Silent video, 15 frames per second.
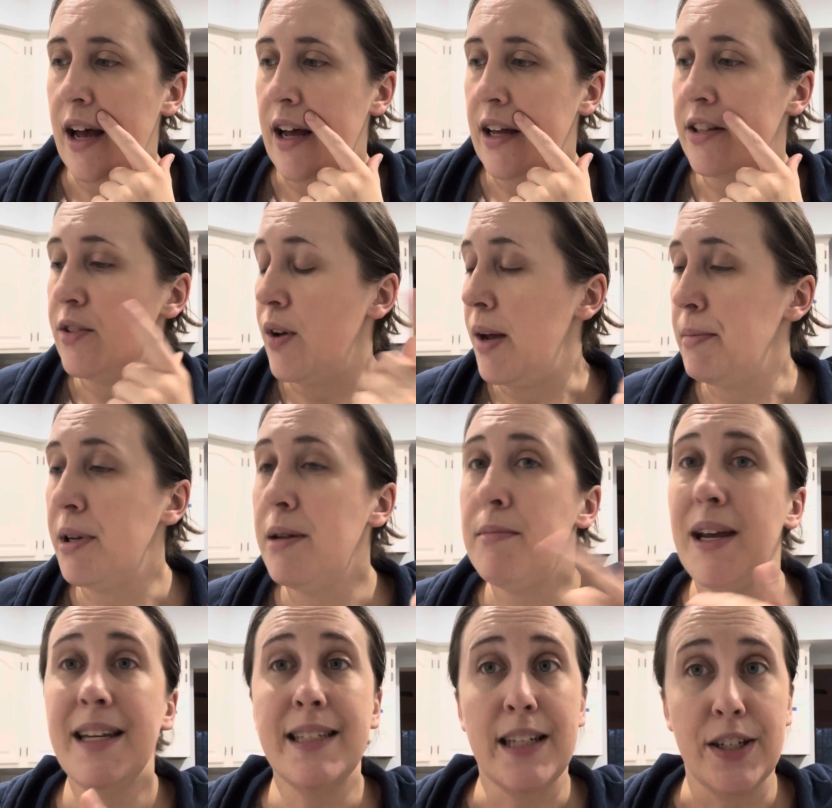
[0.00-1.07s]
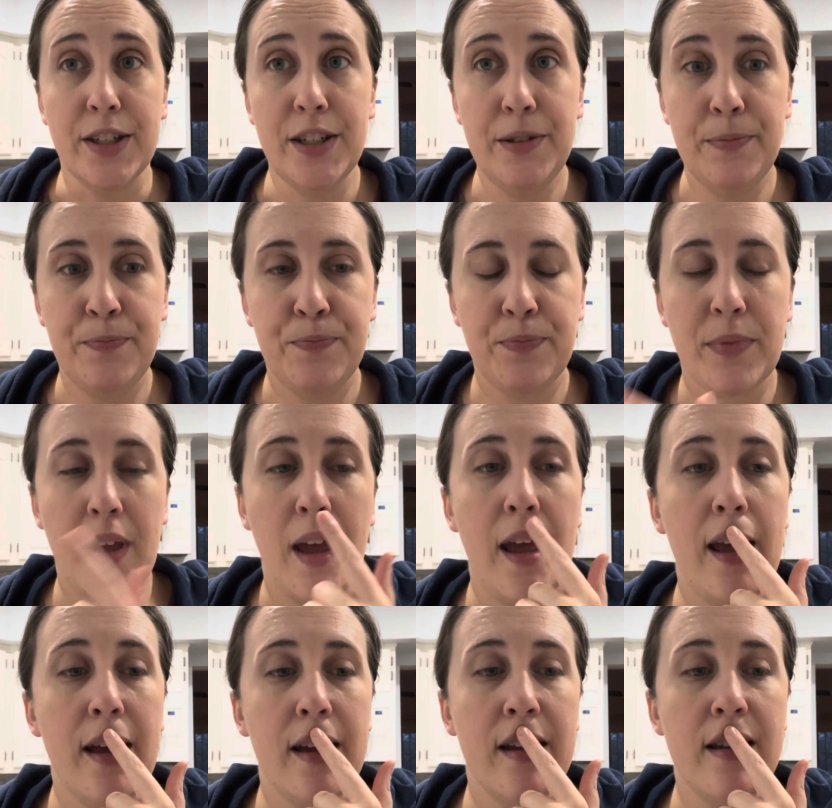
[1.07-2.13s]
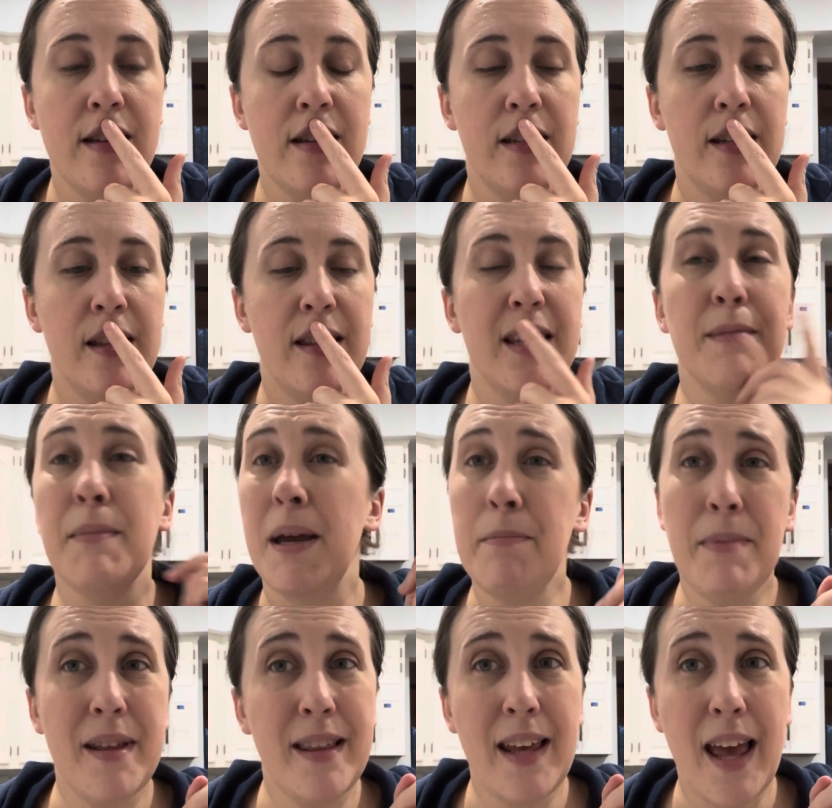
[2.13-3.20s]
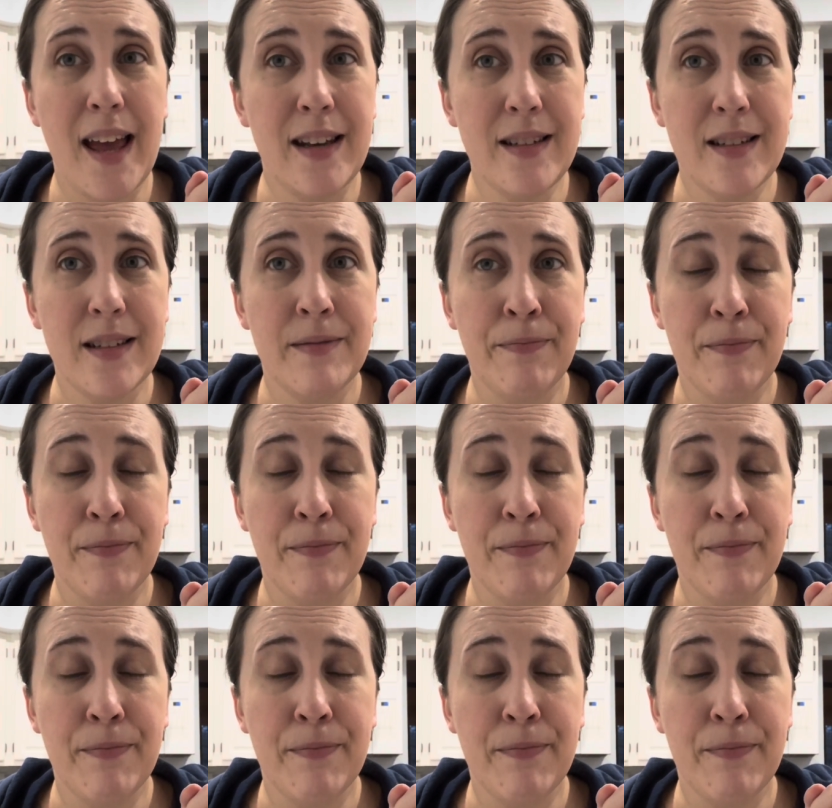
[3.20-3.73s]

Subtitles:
So I'm gonna make dinner, and this might be the end.